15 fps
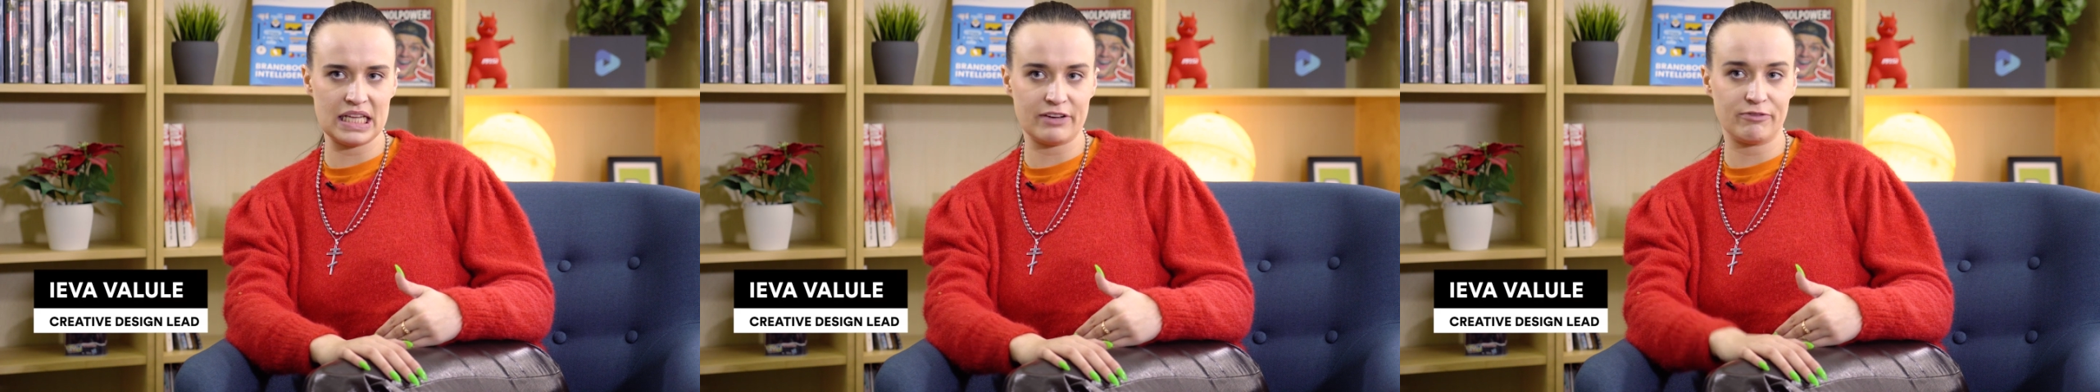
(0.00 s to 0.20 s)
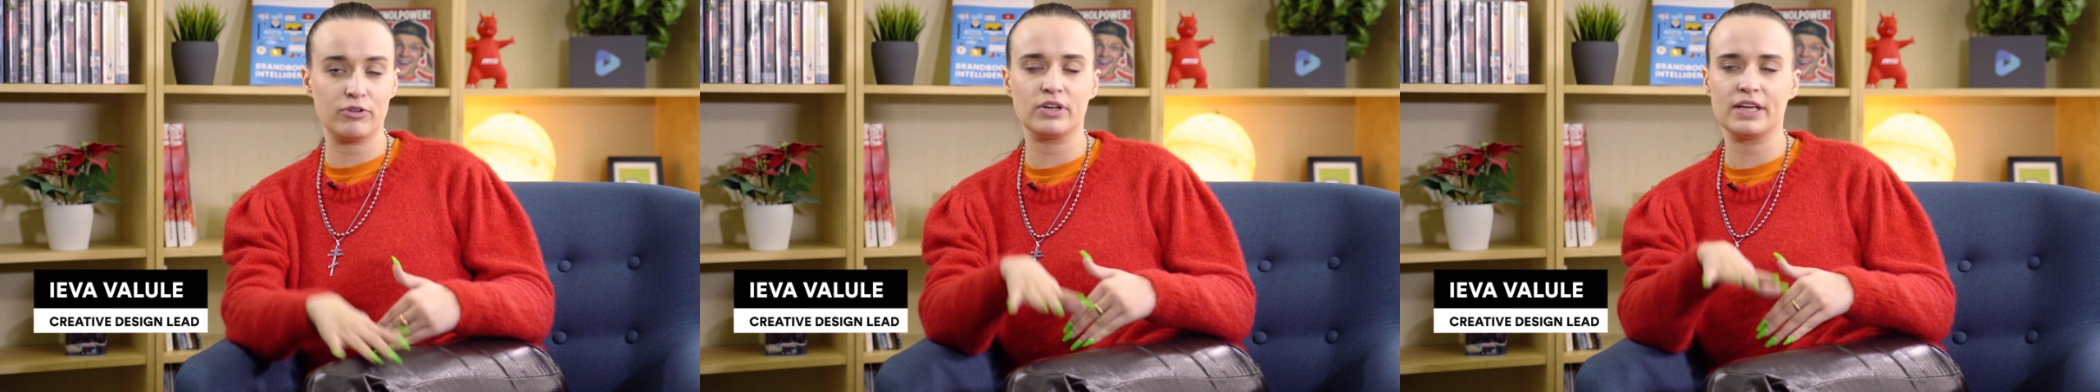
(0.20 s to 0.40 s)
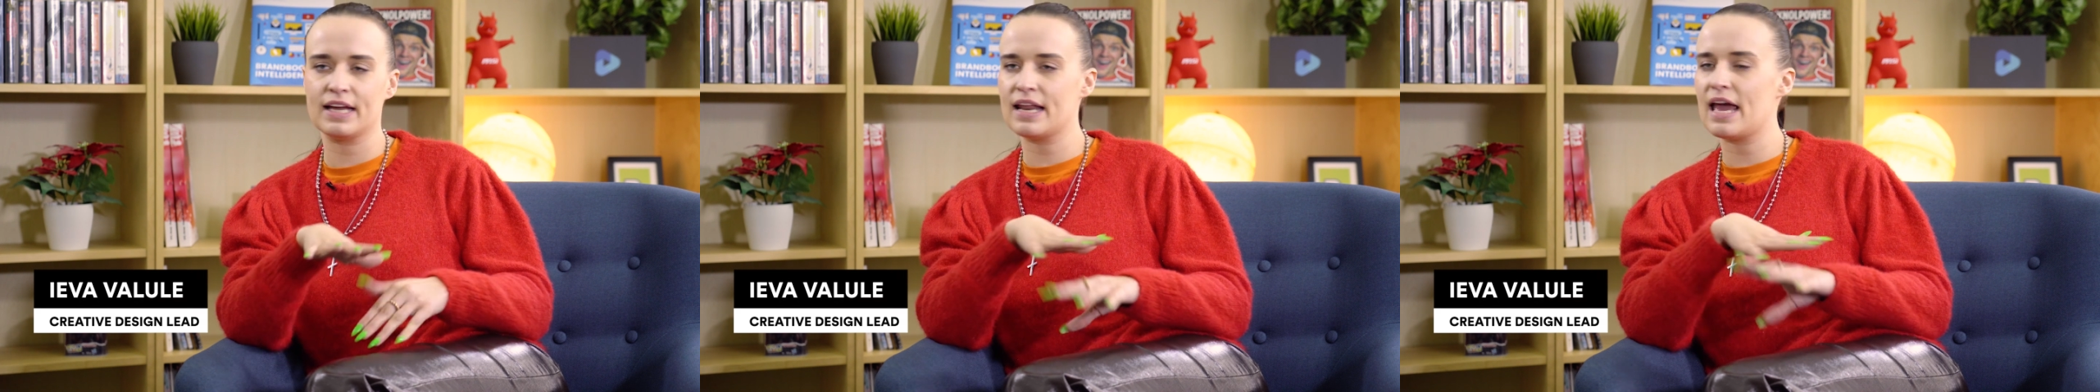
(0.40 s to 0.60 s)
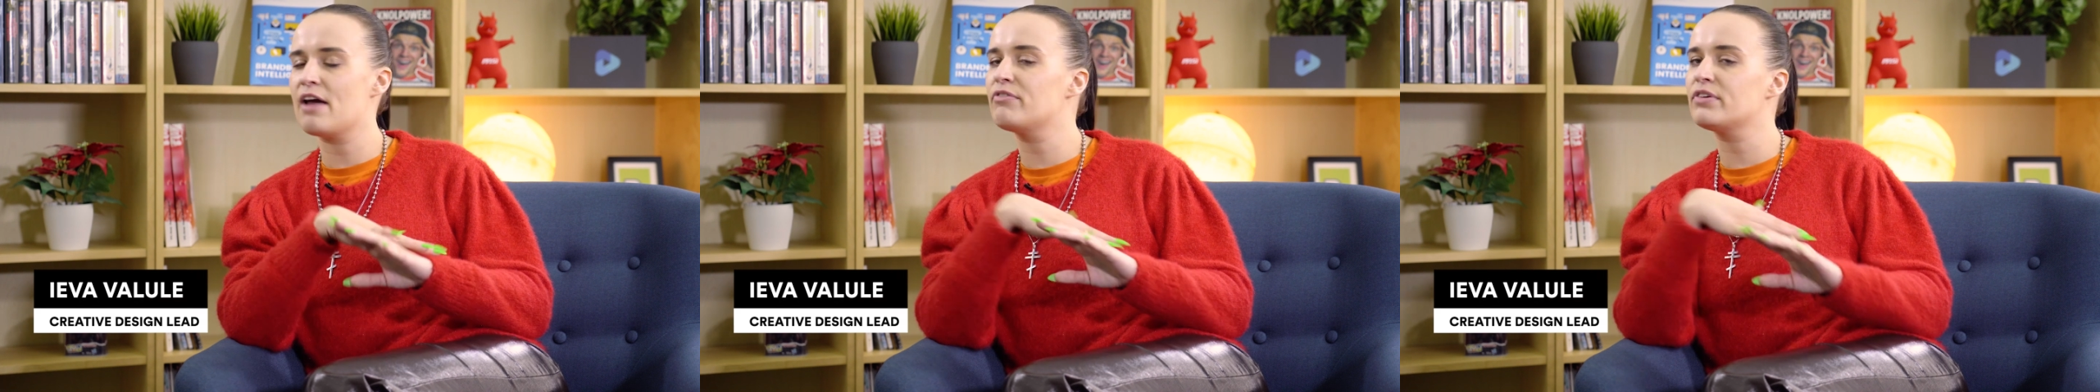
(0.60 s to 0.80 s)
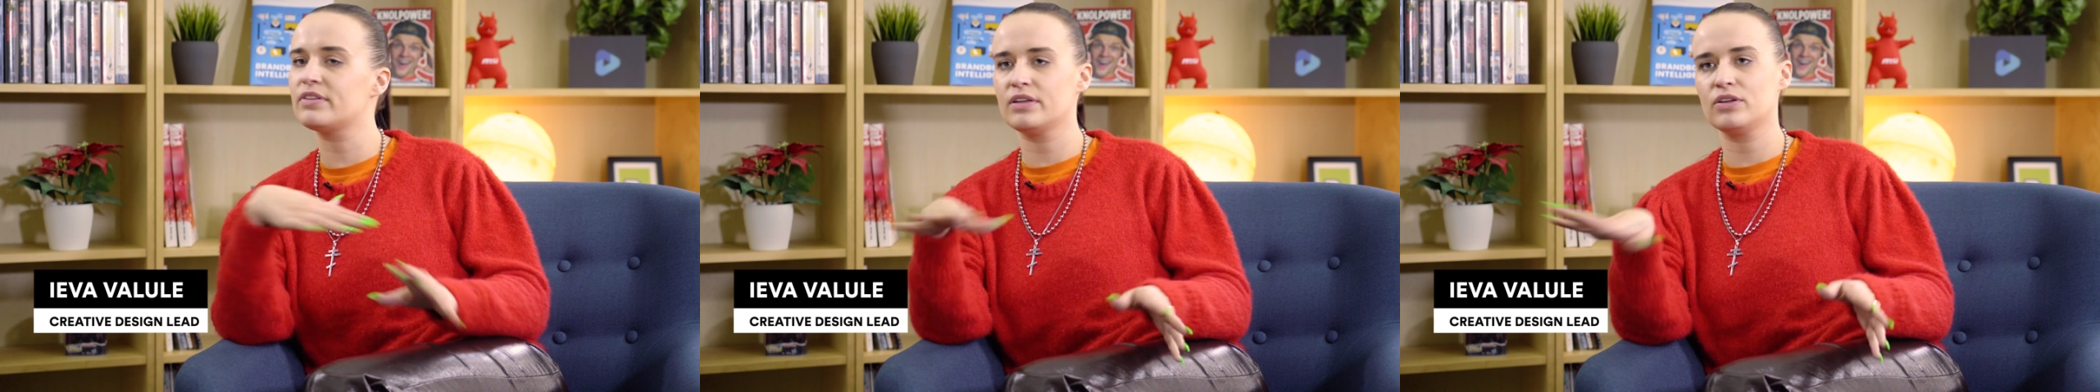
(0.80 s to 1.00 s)
like forget
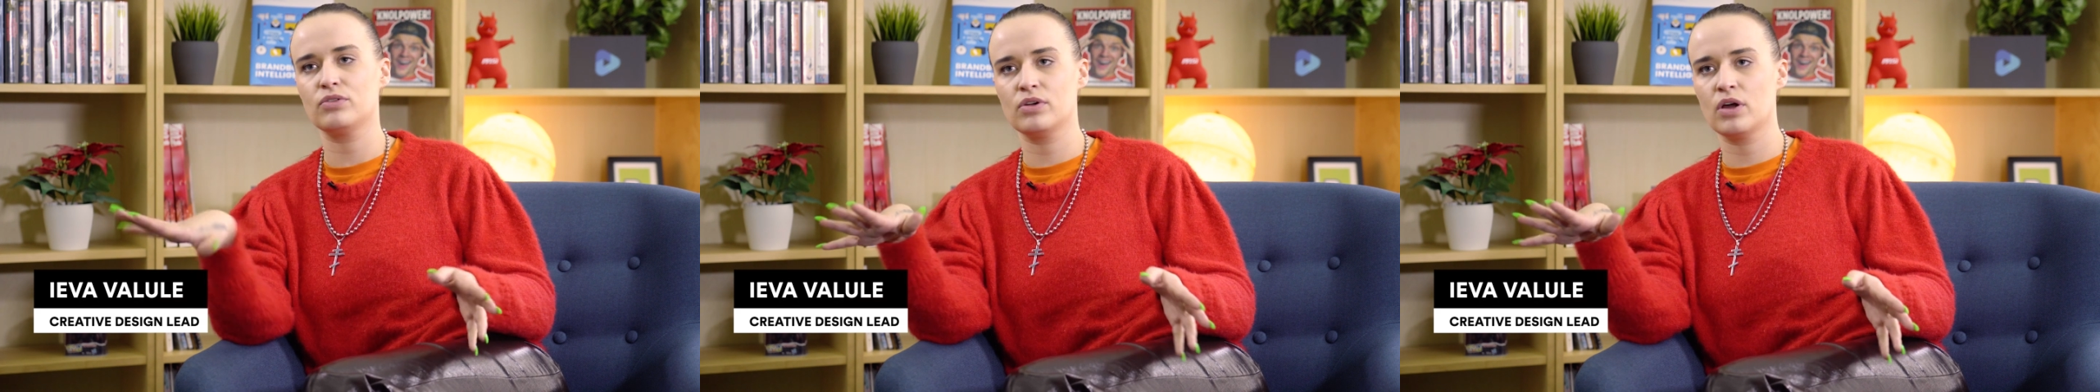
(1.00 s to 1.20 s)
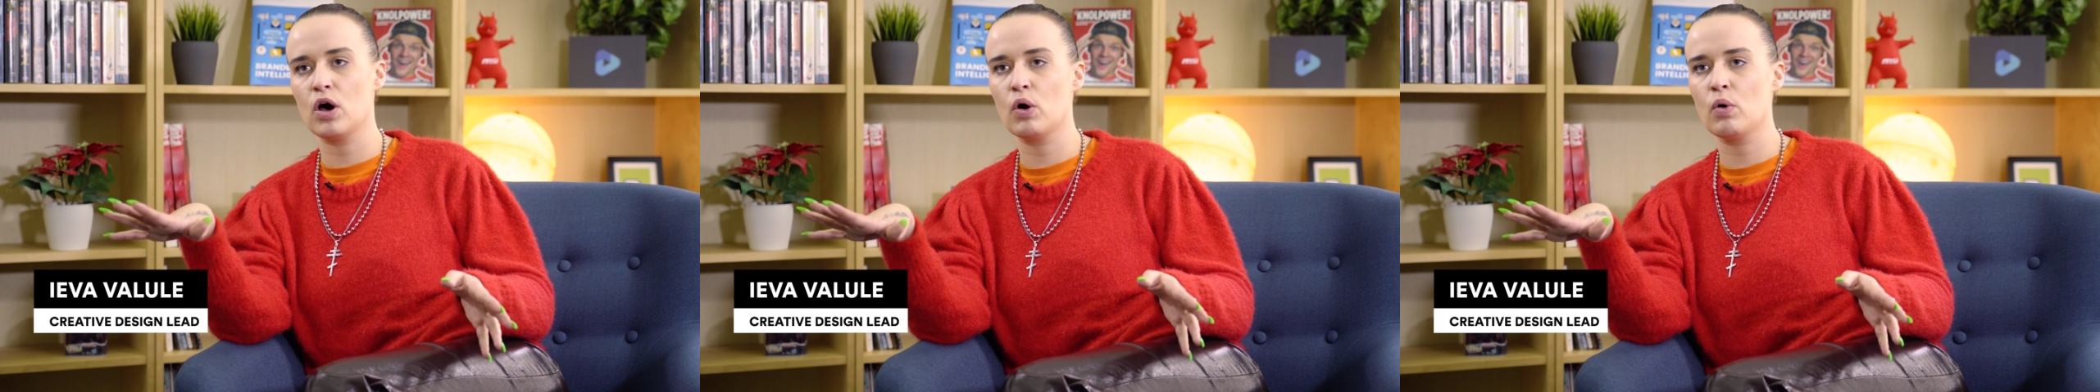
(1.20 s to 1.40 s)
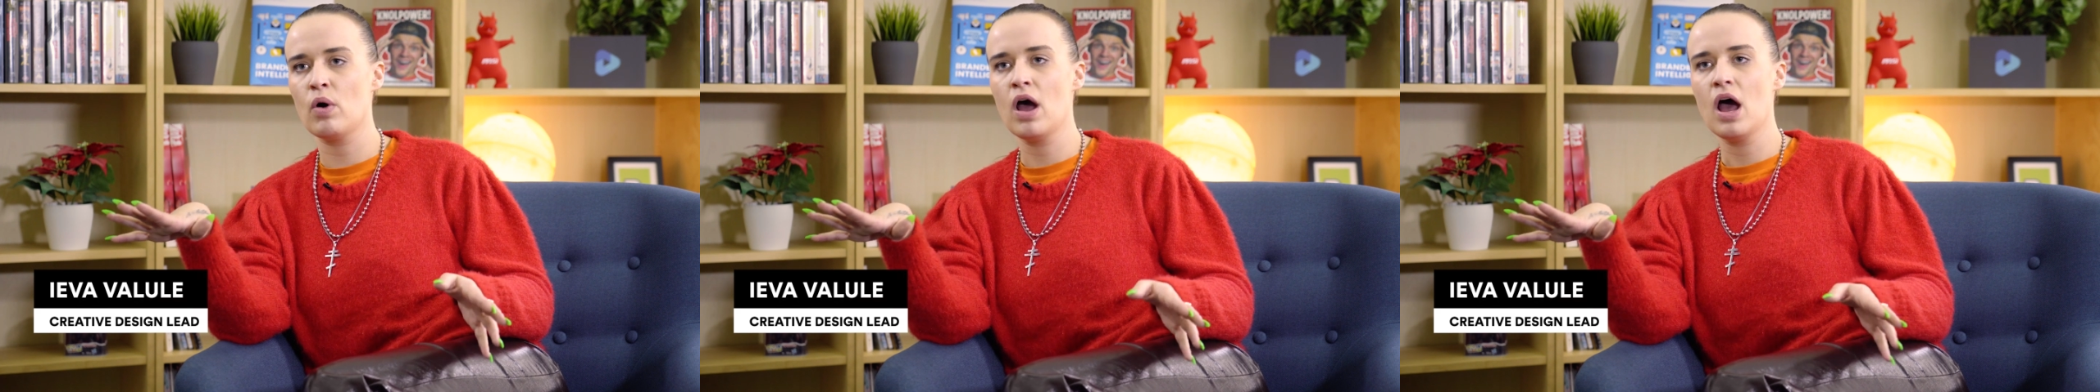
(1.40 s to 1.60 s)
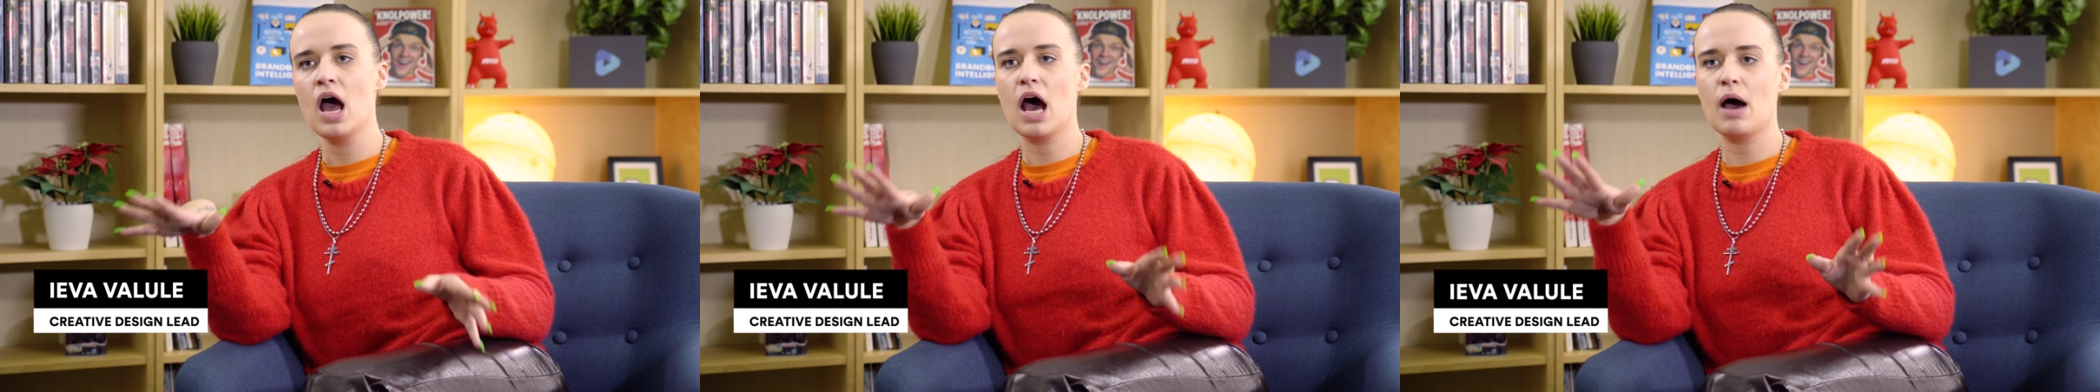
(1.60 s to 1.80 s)
everything you know